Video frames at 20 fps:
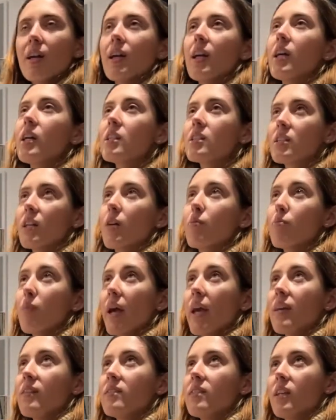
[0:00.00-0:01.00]
It's
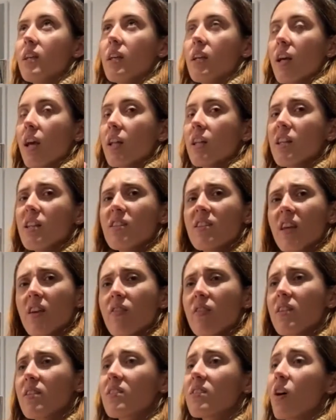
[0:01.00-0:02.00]
amazing, and it's
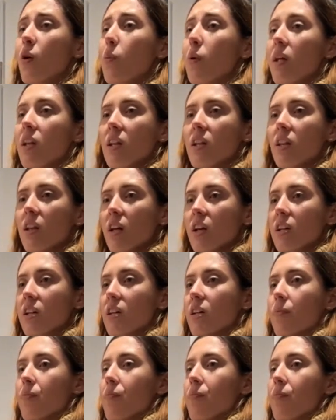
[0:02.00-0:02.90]
giving so many like